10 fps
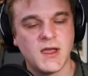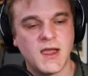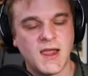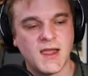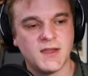
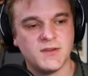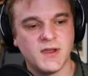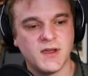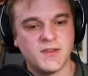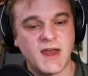and
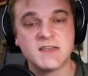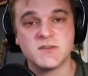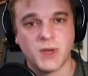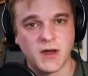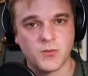uh, that has a
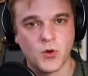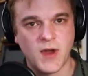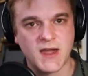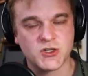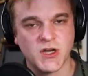bottom row
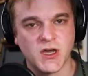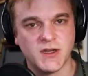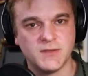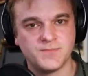action on it.